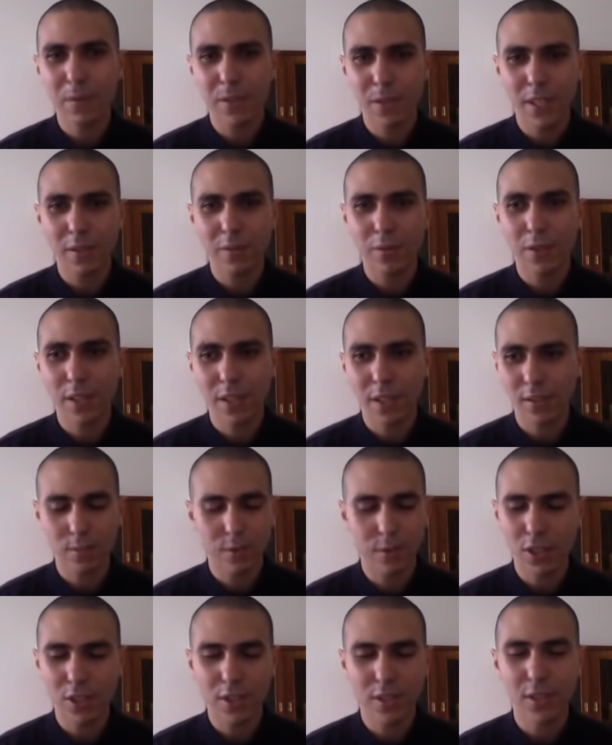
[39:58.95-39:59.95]
thankfully I
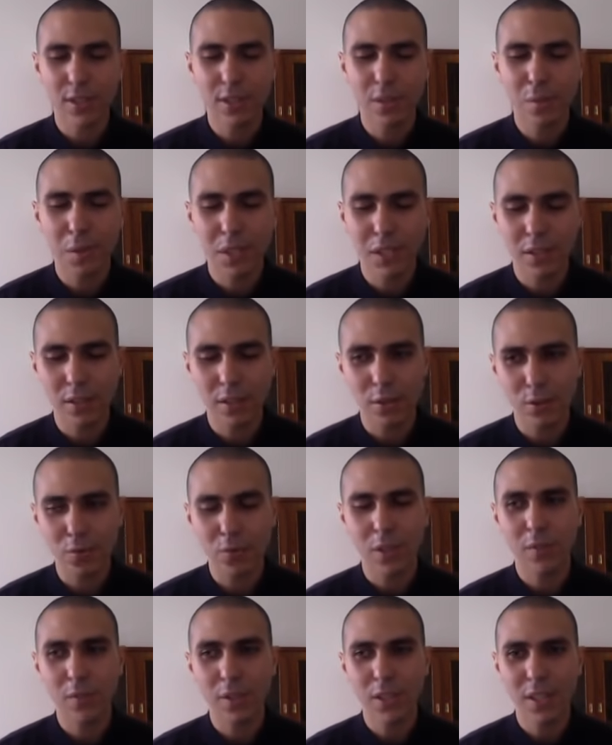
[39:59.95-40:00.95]
just didn't spend a lot of time